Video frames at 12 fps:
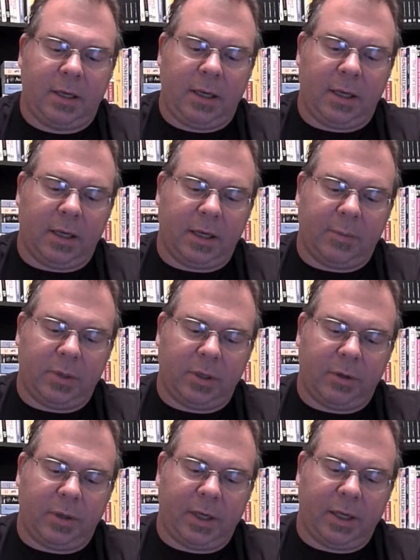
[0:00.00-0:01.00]
and I'm going to
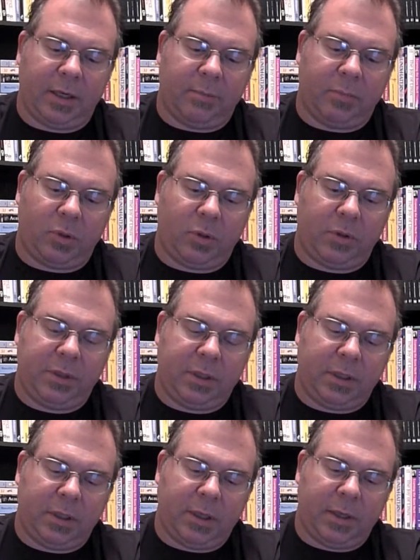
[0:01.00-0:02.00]
go ahead and pull
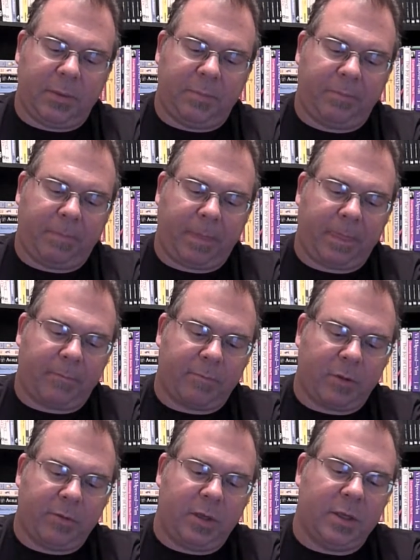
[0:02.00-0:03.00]
the
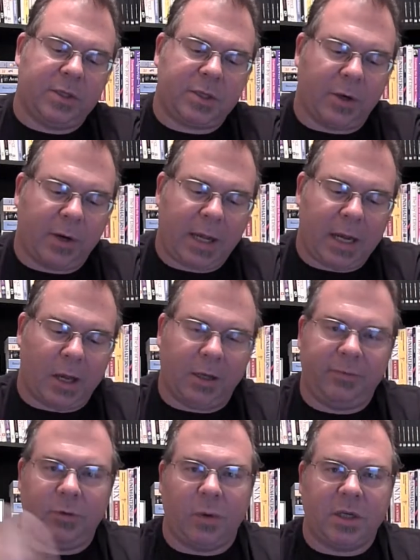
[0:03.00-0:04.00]
insert out.
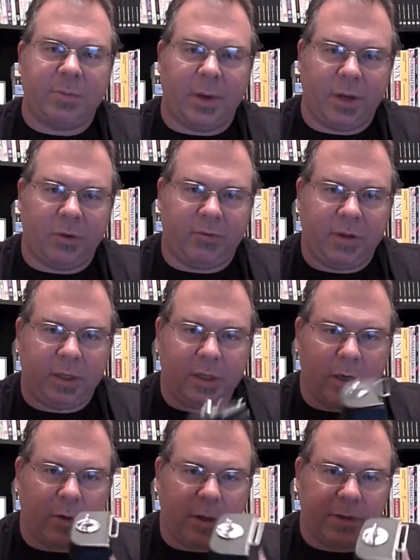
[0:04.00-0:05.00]
If you watch my other
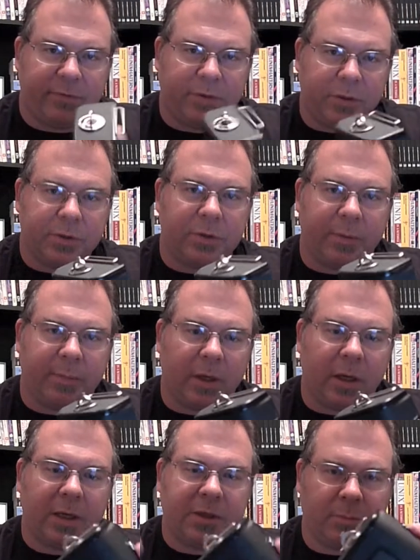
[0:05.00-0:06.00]
video on field stripping,
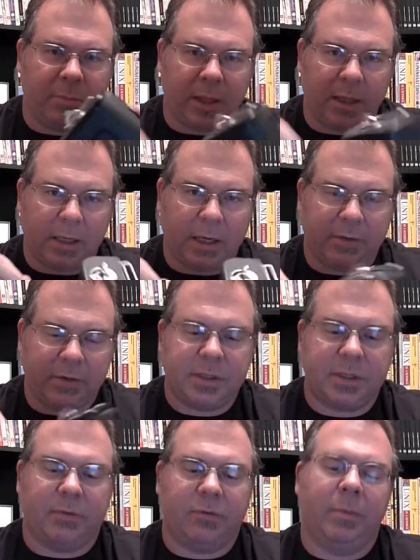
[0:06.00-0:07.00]
Hasselblad, a lot of this
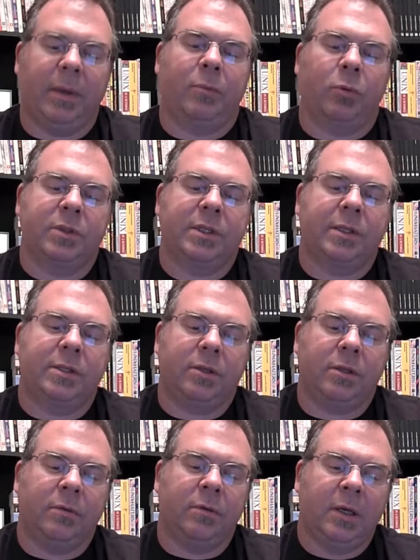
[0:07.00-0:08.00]
stuff will make more sense
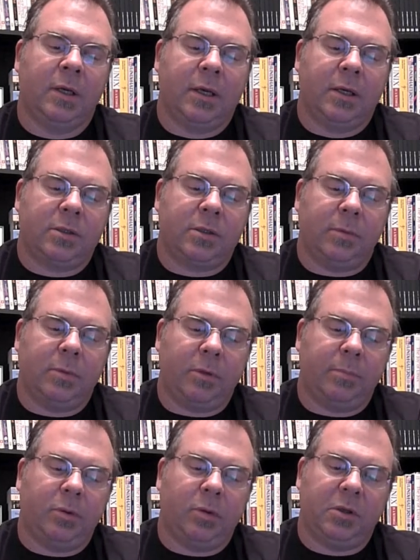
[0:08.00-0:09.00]
to you. So I'm going
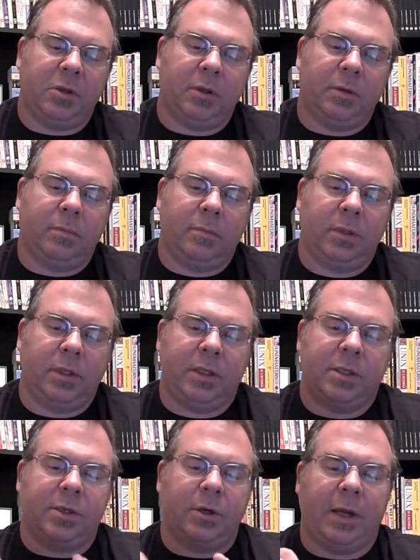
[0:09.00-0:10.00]
to pull the
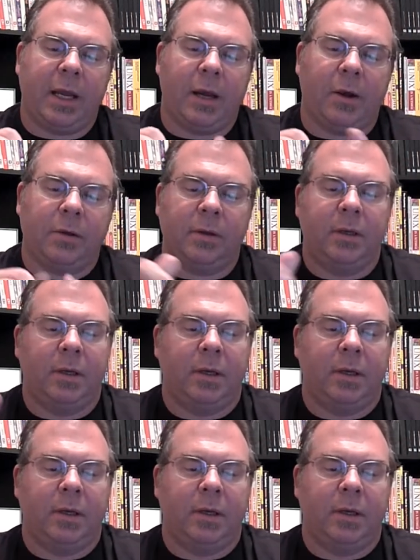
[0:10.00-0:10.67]
insert out,